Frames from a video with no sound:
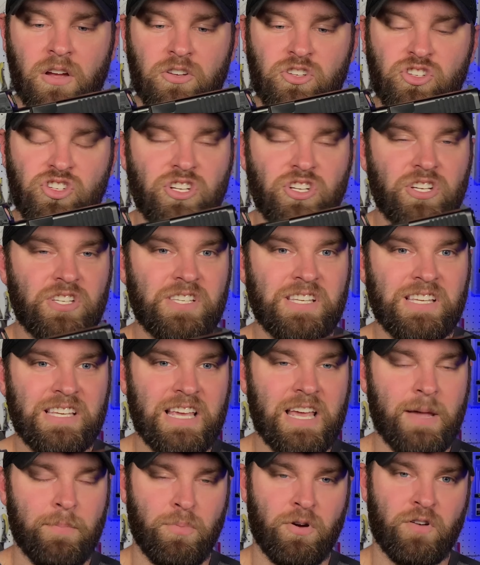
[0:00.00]
just
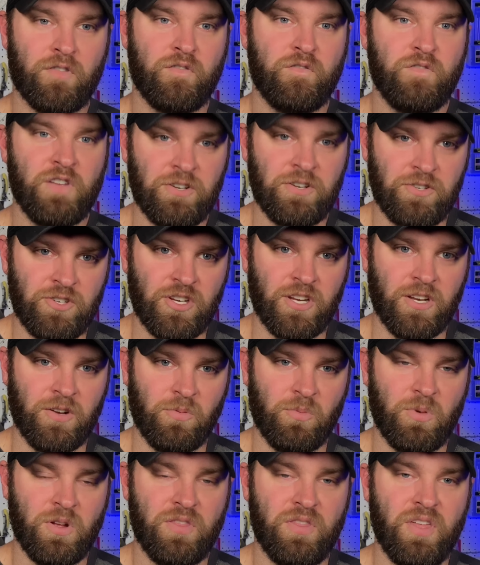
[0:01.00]
get
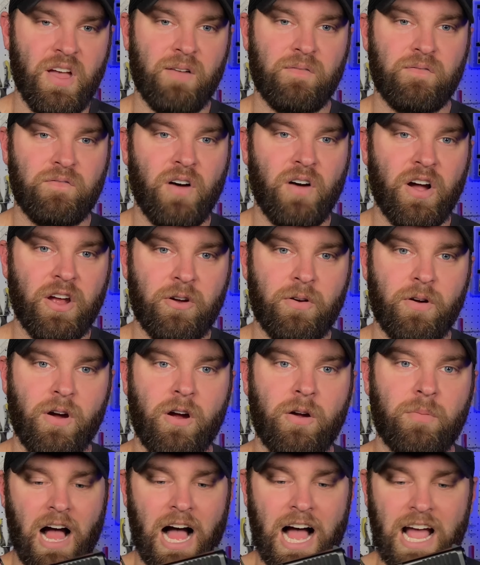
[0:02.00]
proficient with that
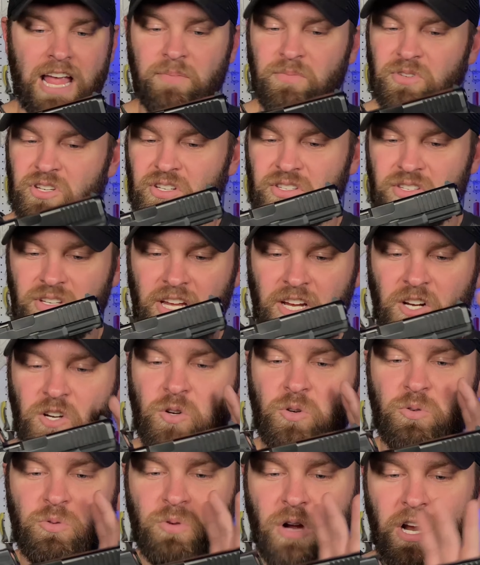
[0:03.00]
firearm. I am just
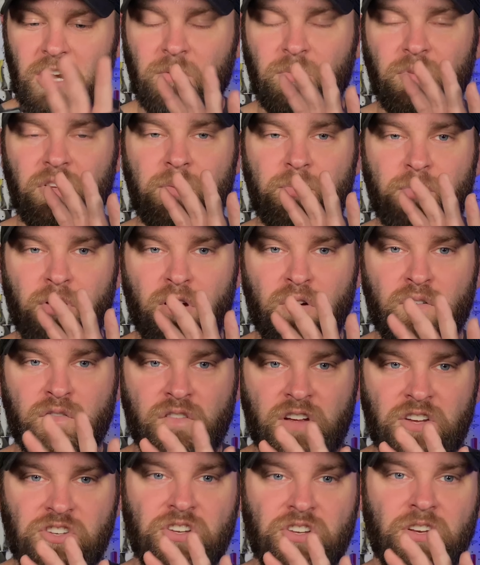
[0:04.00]
incredibly
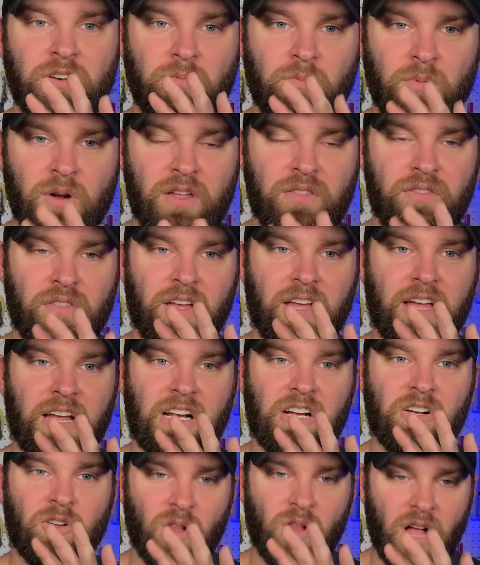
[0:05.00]
proficient with
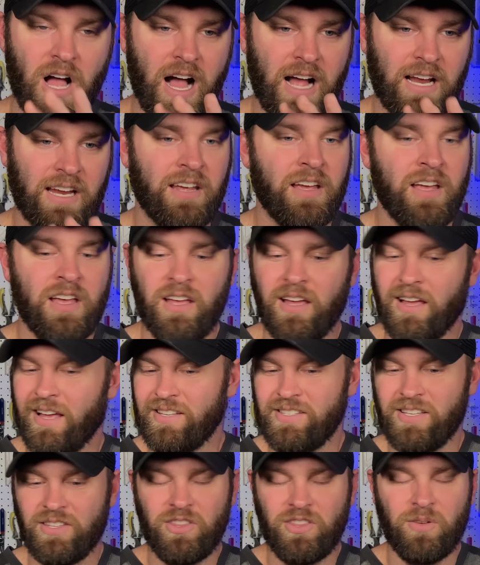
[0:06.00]
a Glock.
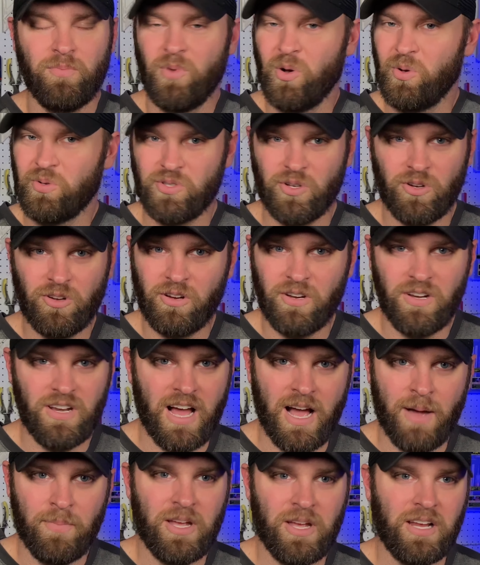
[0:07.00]
Is it the most
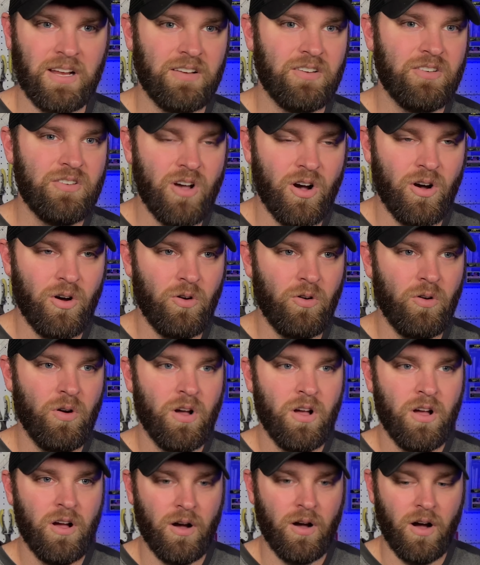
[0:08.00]
ergonomic? No,
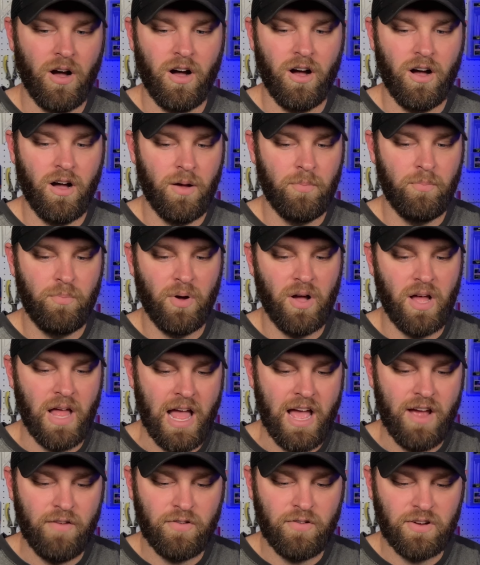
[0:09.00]
but
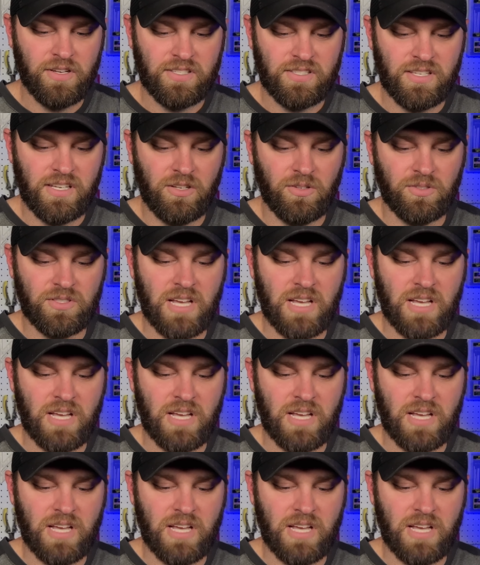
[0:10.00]
every single